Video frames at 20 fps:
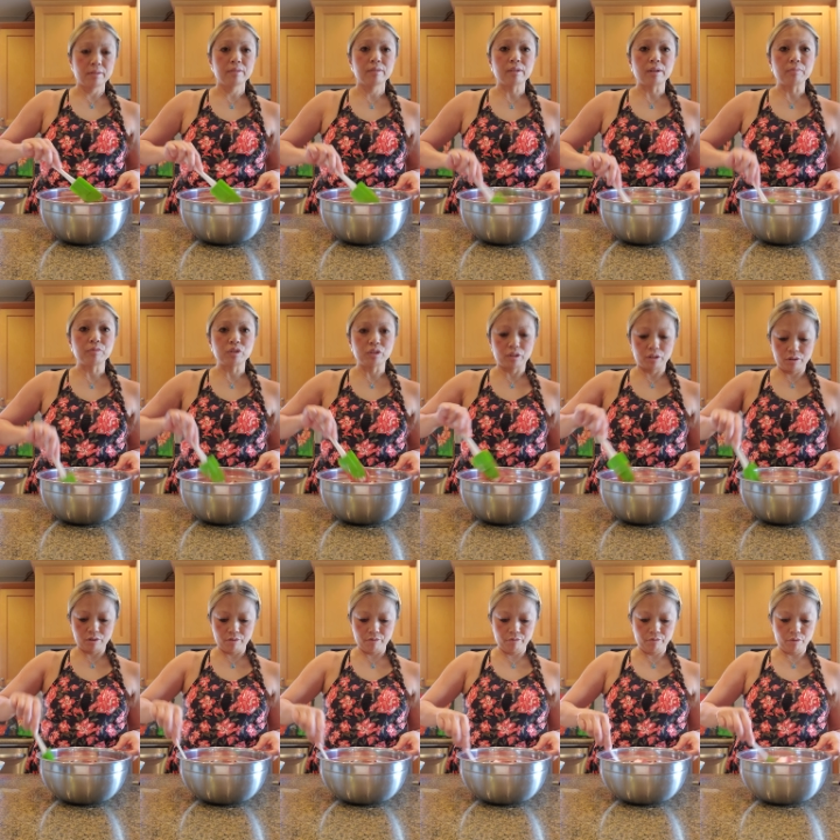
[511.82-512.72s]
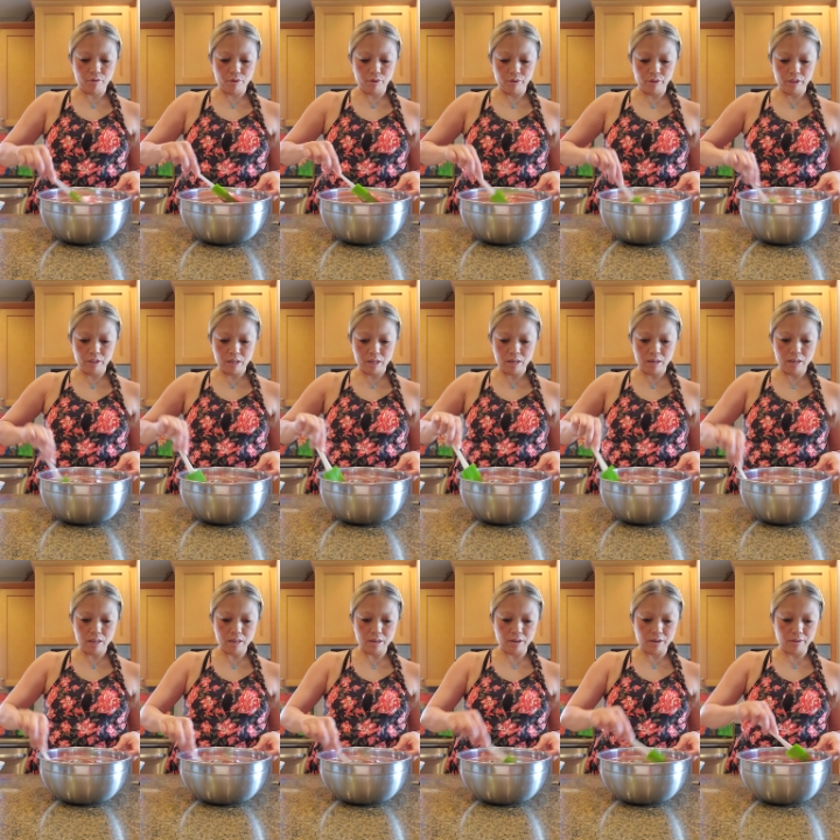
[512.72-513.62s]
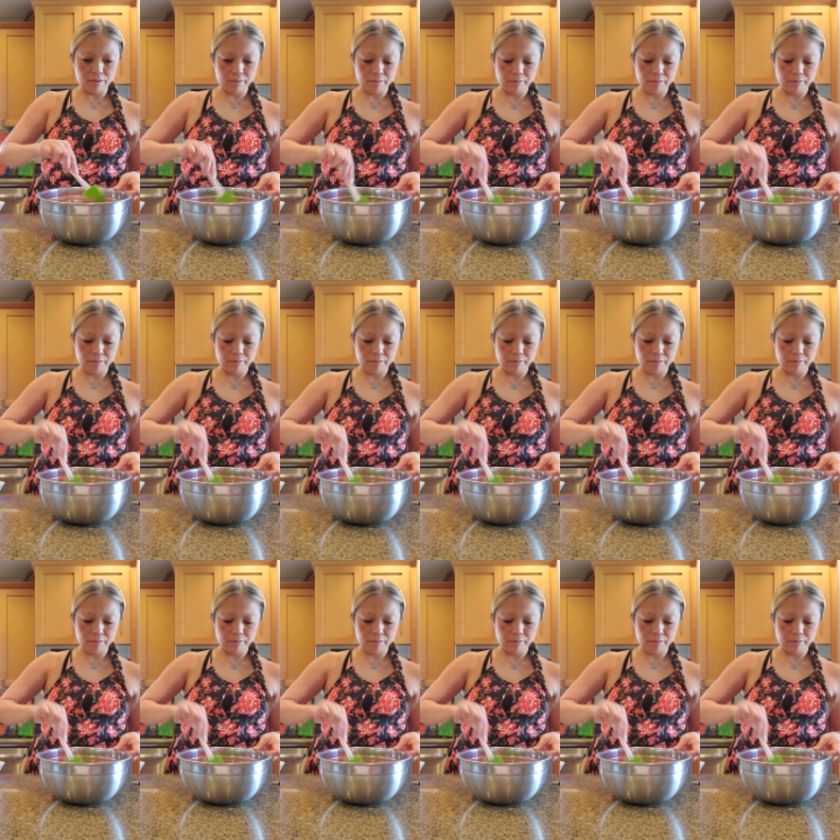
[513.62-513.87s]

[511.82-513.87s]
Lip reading: So I'm just going to fold it in here.